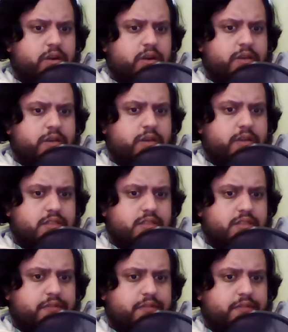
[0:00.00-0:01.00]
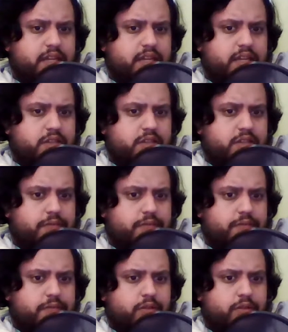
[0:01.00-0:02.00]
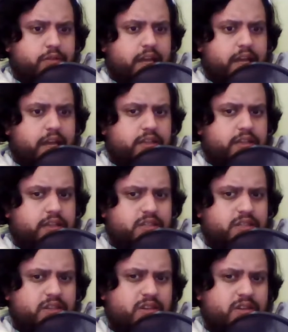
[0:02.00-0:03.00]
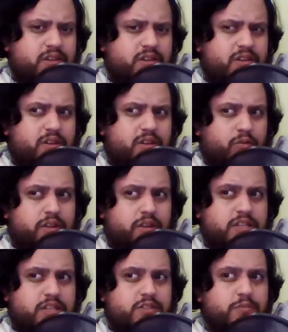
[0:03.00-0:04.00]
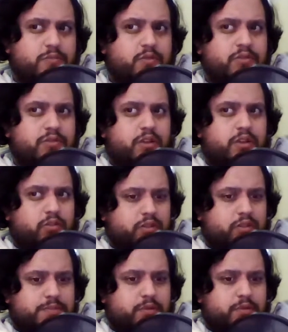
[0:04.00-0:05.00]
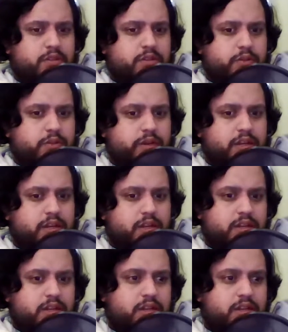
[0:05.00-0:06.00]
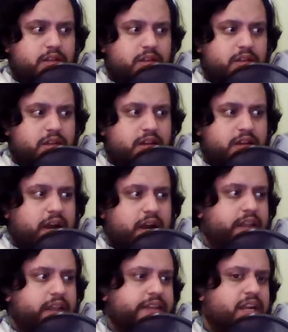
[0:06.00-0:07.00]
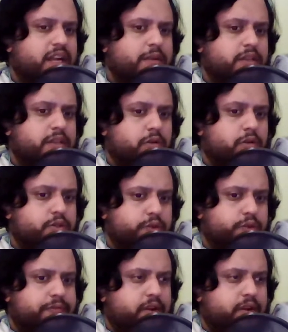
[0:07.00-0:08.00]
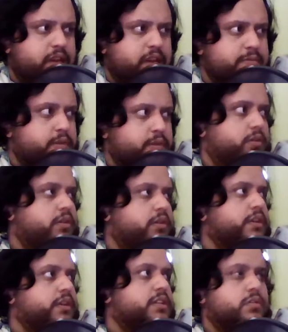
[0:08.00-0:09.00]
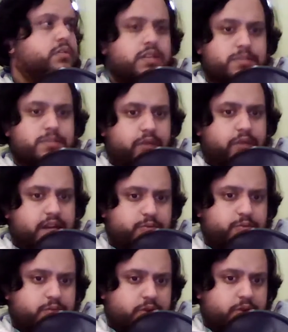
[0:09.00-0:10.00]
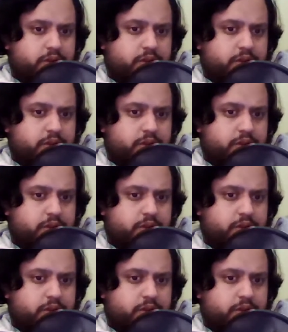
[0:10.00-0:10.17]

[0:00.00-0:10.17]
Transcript: it because of the fact that like Street Fighter 3 had like this really smooth and crisp look to it. I like that about the old Street Fighter games that were all like 2D sprites, which were